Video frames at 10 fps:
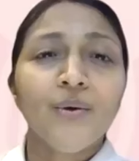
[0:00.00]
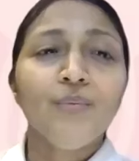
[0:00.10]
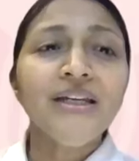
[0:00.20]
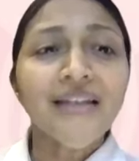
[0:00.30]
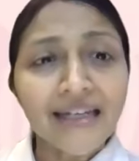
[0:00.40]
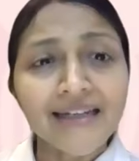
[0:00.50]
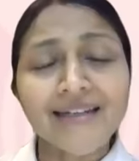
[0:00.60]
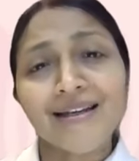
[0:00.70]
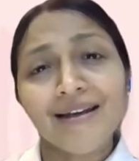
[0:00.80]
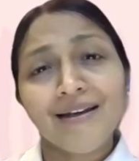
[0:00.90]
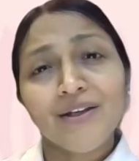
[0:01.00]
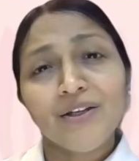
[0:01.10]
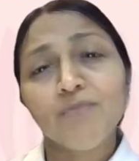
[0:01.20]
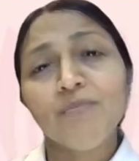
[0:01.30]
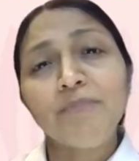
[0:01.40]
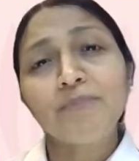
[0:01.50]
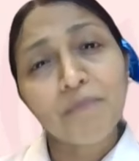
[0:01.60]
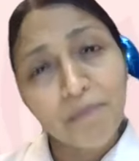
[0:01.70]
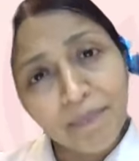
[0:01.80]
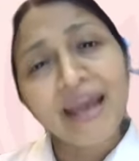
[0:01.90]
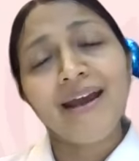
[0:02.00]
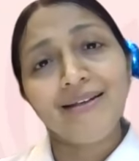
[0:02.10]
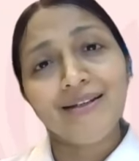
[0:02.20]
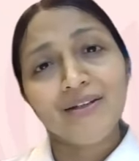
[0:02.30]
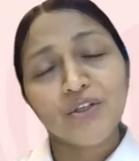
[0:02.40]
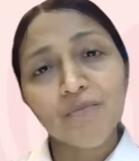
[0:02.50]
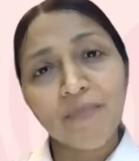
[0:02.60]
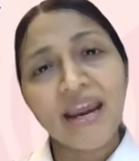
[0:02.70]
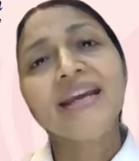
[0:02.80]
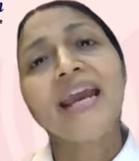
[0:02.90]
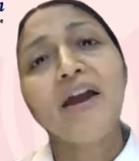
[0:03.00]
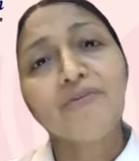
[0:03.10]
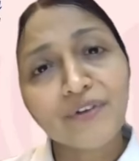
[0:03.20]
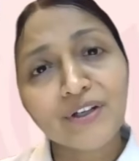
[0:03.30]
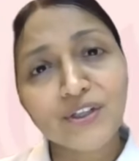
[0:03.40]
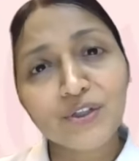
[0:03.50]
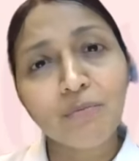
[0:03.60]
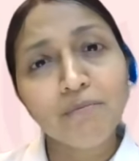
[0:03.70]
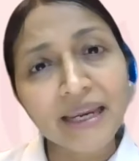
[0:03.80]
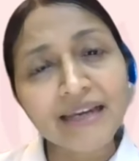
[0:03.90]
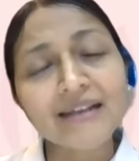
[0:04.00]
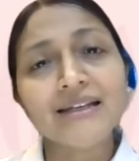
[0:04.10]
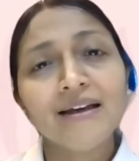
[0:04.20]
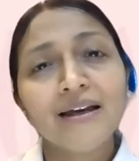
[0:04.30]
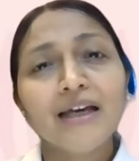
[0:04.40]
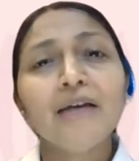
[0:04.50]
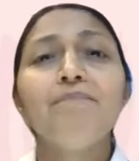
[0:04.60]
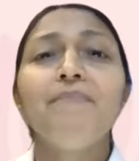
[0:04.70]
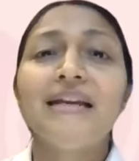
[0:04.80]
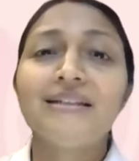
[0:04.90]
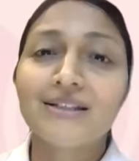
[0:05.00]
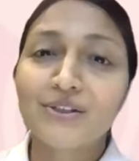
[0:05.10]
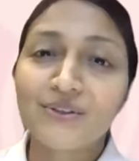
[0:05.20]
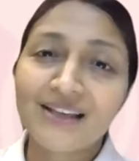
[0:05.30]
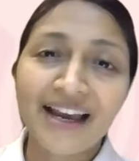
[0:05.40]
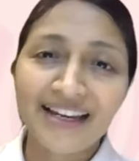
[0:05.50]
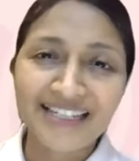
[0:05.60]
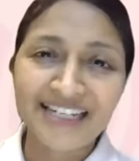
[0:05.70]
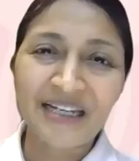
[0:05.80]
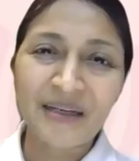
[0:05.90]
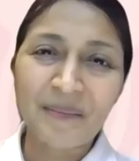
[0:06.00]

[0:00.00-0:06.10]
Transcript: we need to be prepared to make efforts to build a better society.